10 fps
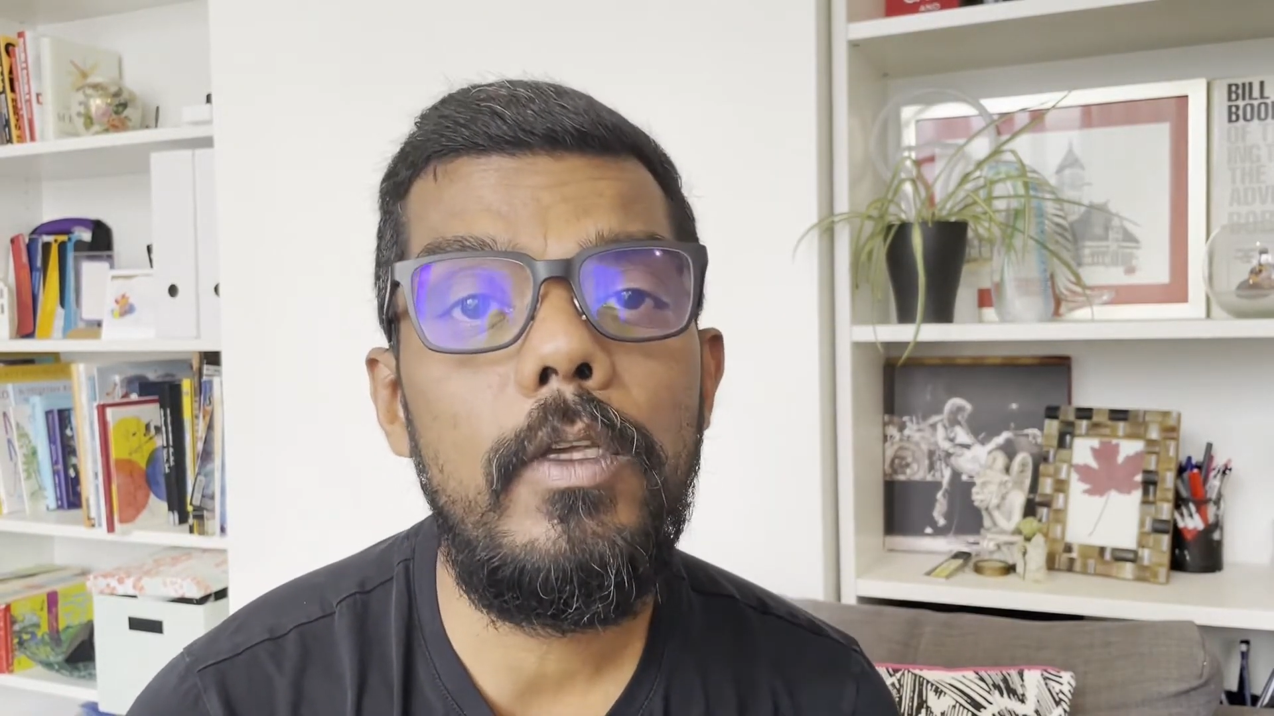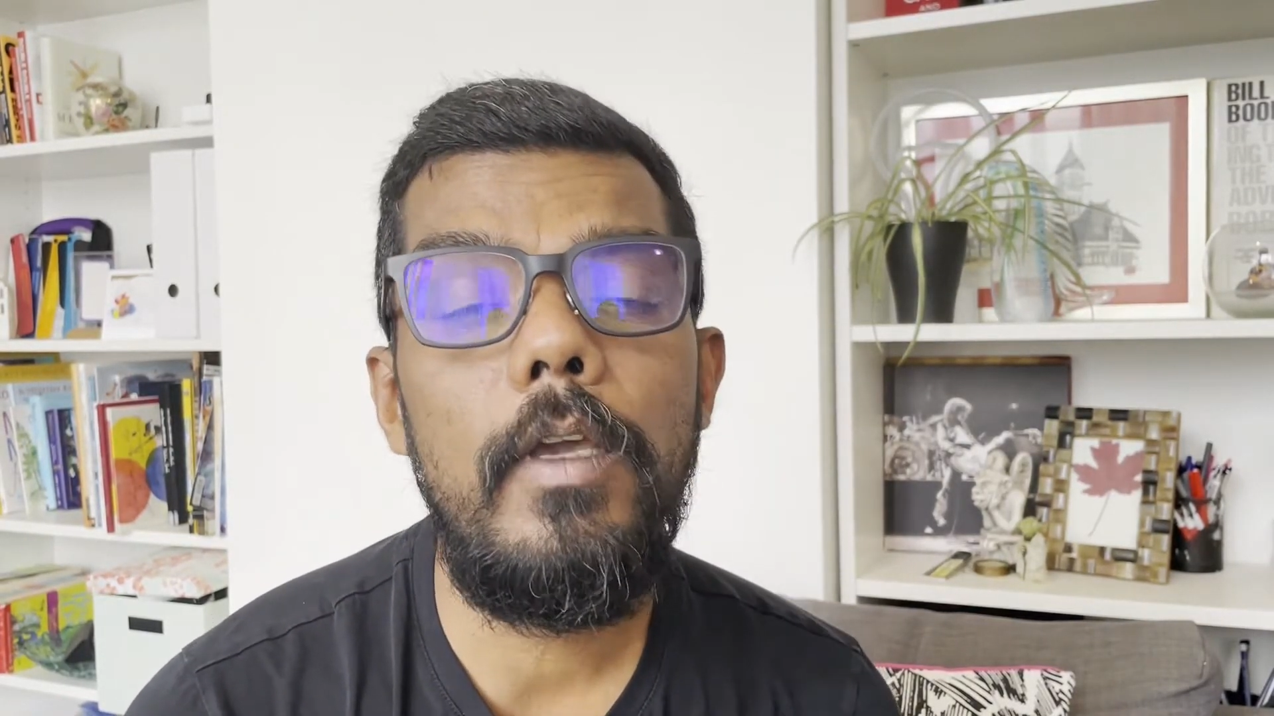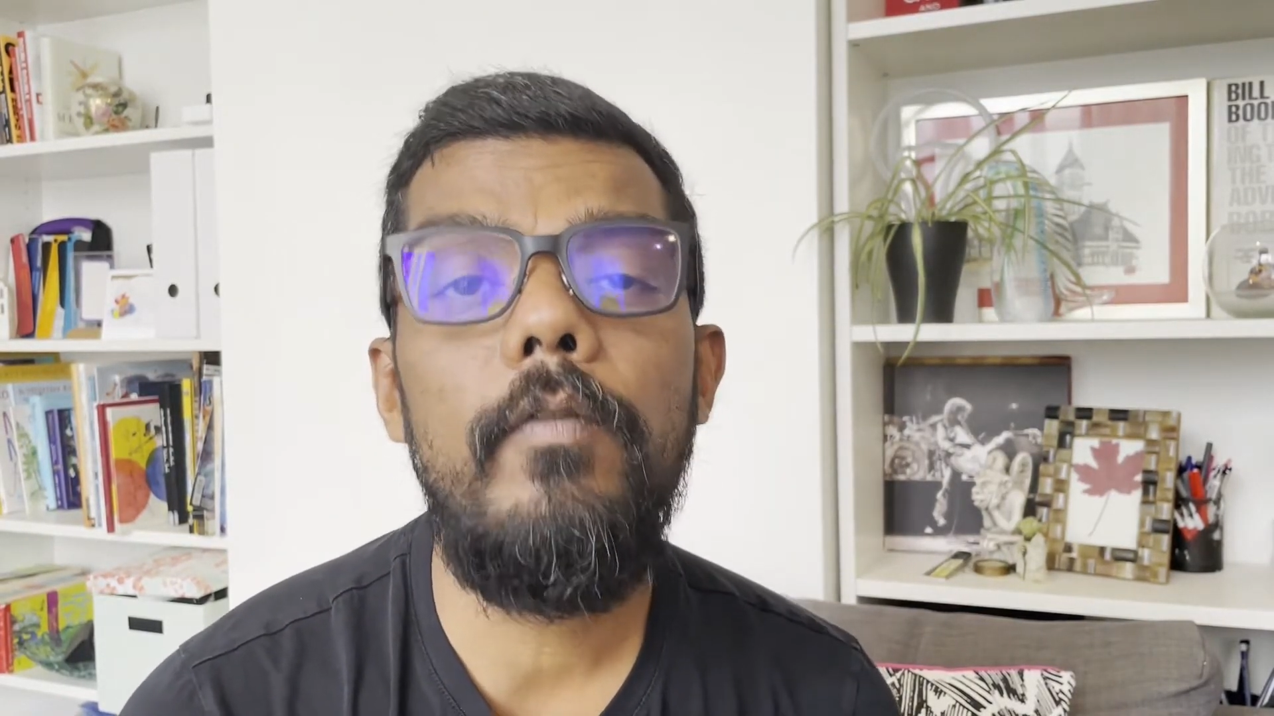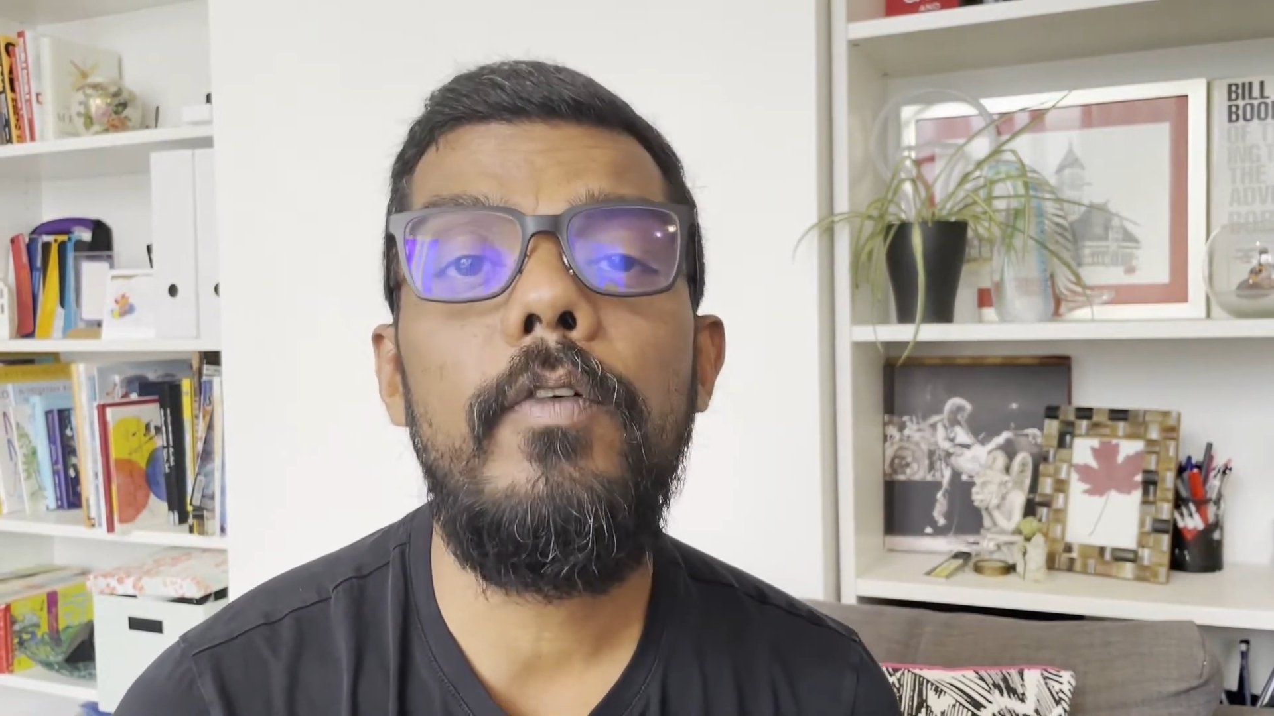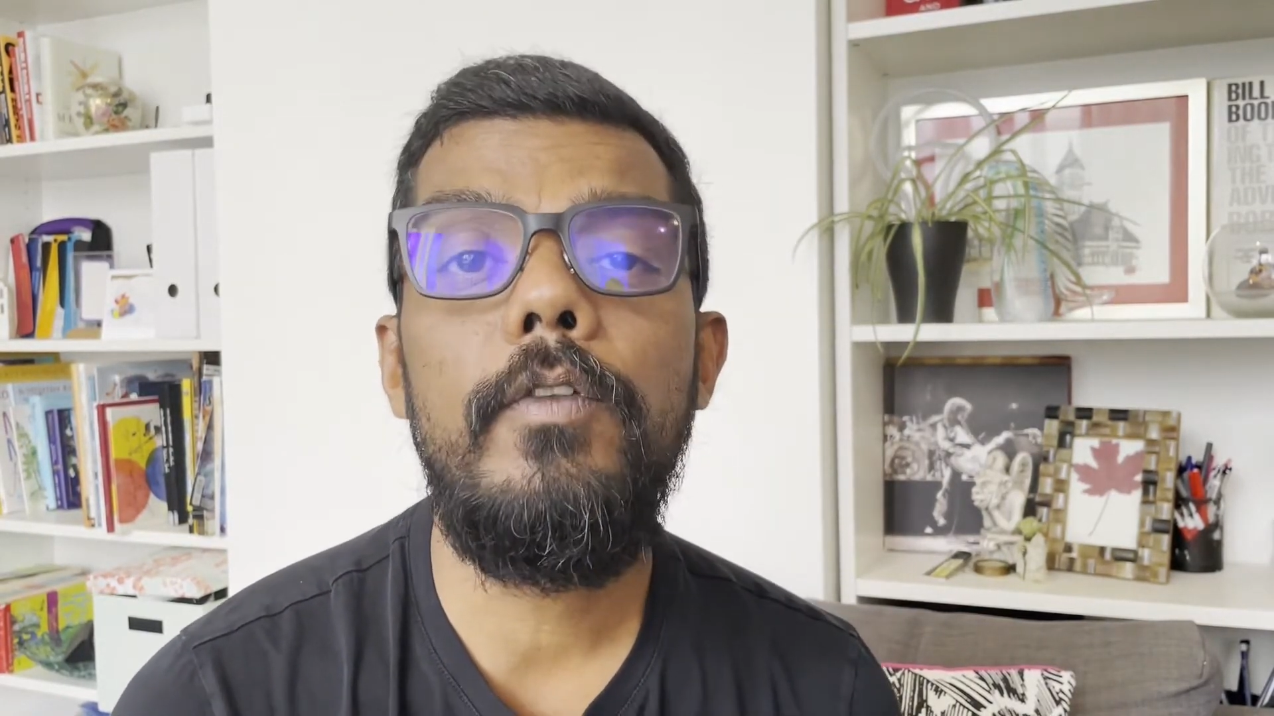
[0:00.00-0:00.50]
to
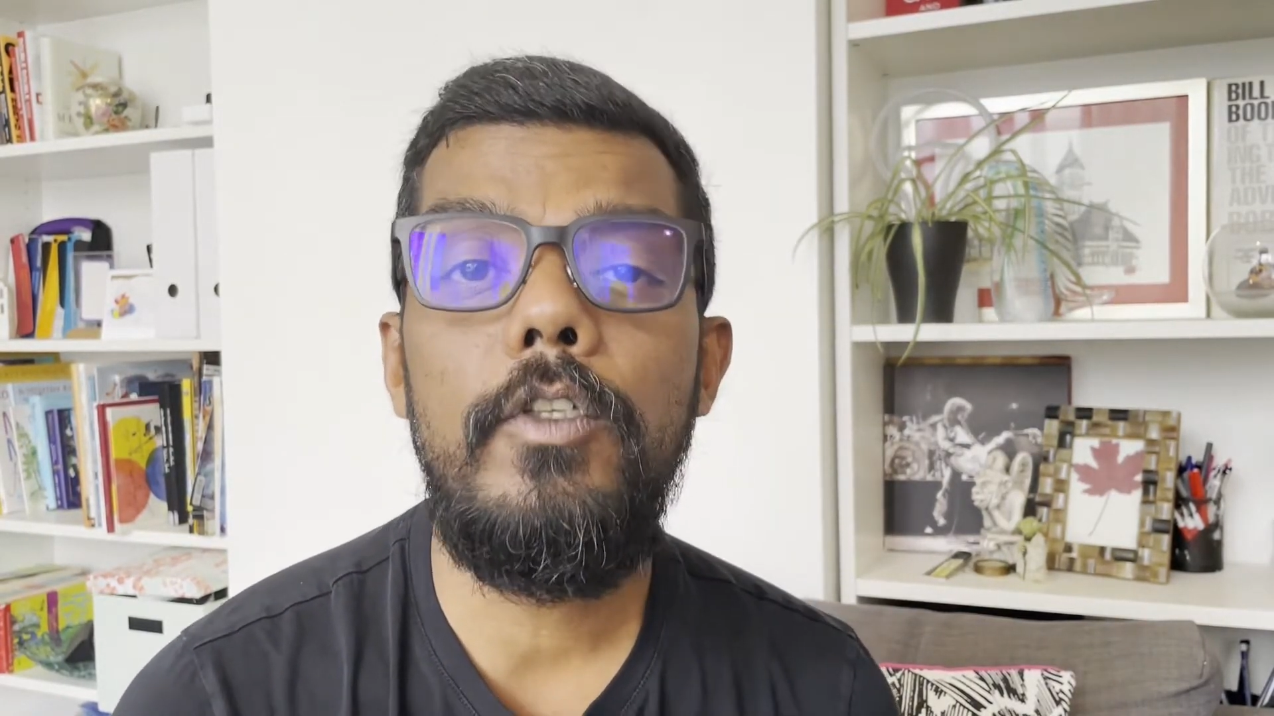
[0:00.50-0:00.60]
give